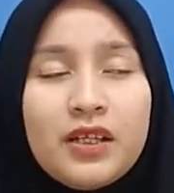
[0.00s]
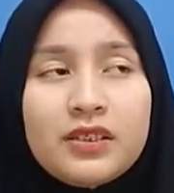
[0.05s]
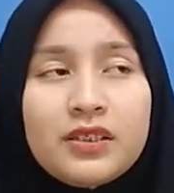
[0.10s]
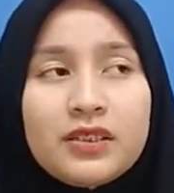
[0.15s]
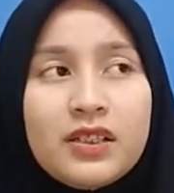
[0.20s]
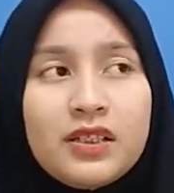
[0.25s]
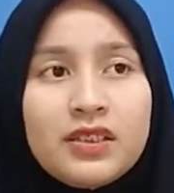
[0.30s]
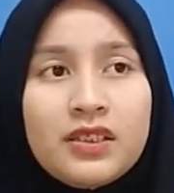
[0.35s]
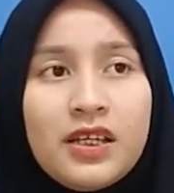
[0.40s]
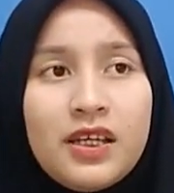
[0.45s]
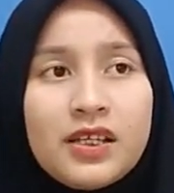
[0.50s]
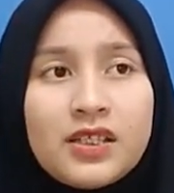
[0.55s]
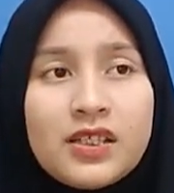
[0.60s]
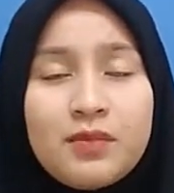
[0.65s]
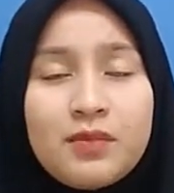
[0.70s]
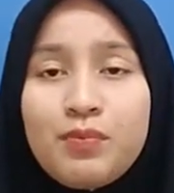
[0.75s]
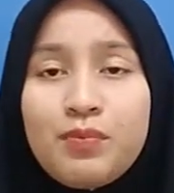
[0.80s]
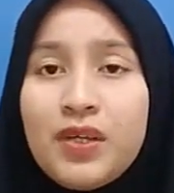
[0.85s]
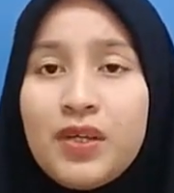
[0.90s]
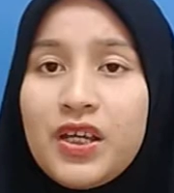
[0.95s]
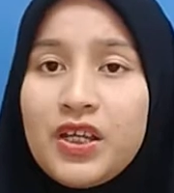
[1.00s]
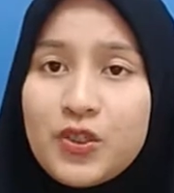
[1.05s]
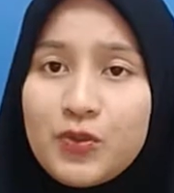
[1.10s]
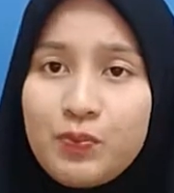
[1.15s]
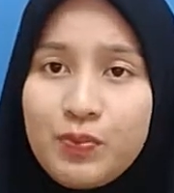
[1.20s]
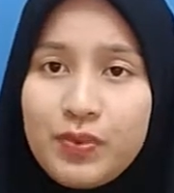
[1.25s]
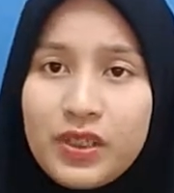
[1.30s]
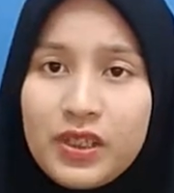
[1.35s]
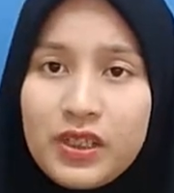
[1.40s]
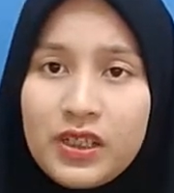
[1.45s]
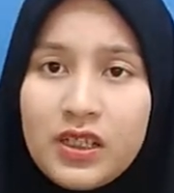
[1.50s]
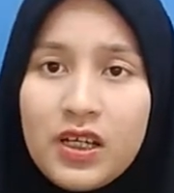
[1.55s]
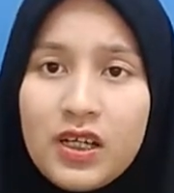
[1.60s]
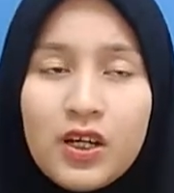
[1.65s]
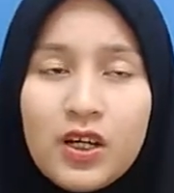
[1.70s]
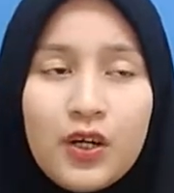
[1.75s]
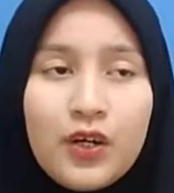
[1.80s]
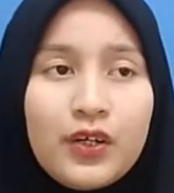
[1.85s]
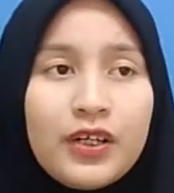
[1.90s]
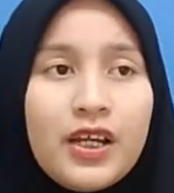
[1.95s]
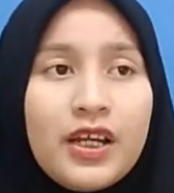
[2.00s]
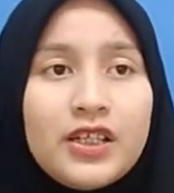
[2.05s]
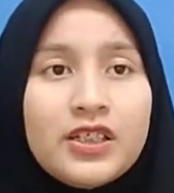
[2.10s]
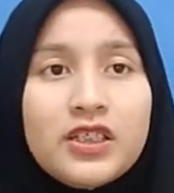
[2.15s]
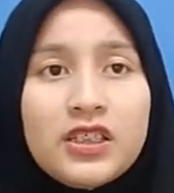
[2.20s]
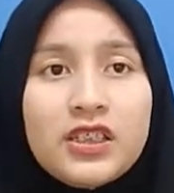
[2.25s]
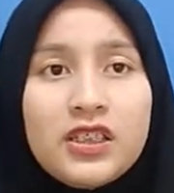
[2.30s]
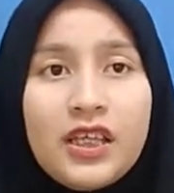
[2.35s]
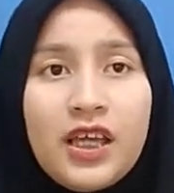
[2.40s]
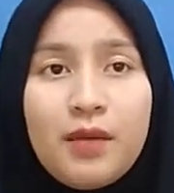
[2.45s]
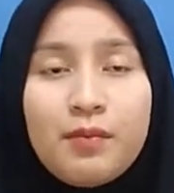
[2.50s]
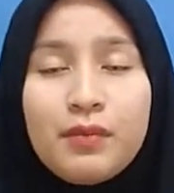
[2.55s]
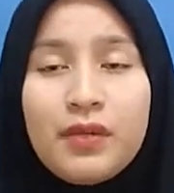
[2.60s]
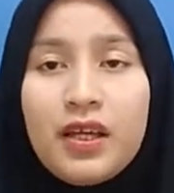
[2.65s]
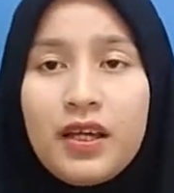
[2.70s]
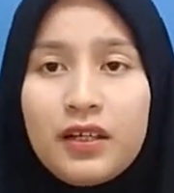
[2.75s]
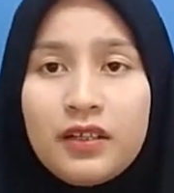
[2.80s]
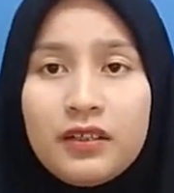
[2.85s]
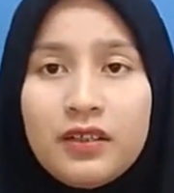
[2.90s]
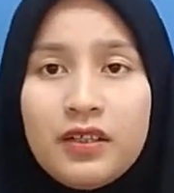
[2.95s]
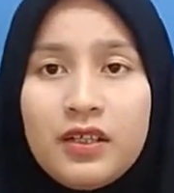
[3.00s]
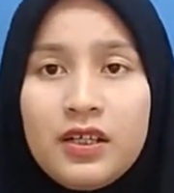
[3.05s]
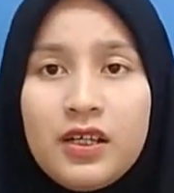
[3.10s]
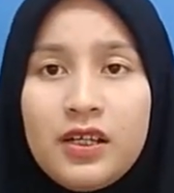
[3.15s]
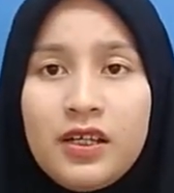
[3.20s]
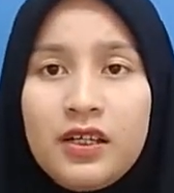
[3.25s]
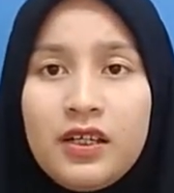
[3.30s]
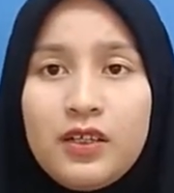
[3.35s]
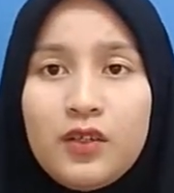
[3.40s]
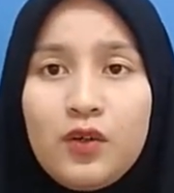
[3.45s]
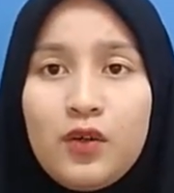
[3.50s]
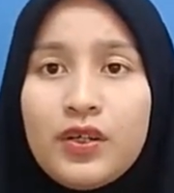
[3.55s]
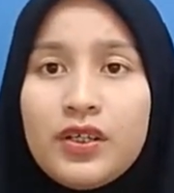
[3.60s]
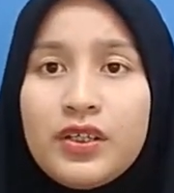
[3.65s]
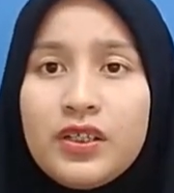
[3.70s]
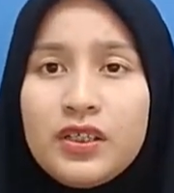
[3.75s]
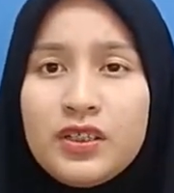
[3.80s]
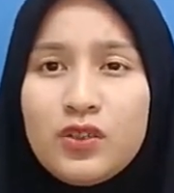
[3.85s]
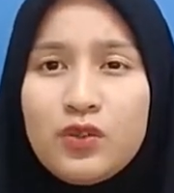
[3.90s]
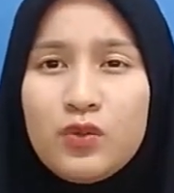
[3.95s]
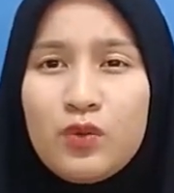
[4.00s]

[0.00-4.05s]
such as PHP or HTML in order